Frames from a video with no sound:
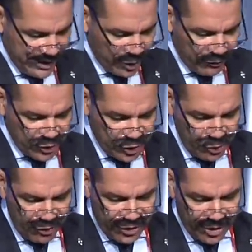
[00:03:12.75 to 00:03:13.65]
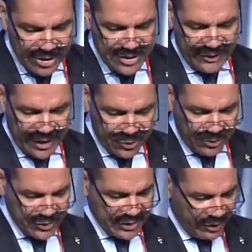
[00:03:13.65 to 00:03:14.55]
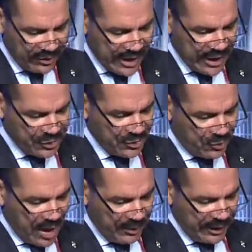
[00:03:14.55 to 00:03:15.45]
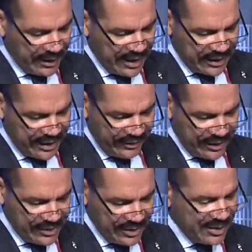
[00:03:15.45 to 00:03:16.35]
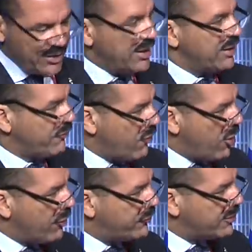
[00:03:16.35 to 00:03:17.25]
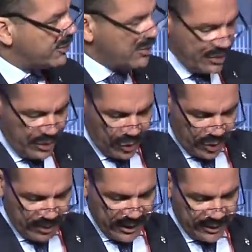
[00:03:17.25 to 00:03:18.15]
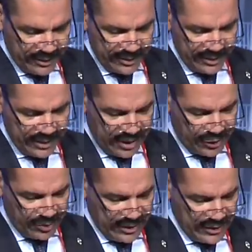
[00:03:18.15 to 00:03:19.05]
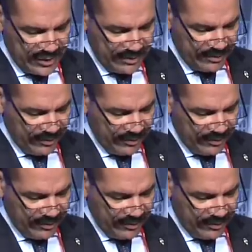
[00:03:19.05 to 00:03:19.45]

that over two-thirds of Israel's international crime-related activities involved European countries.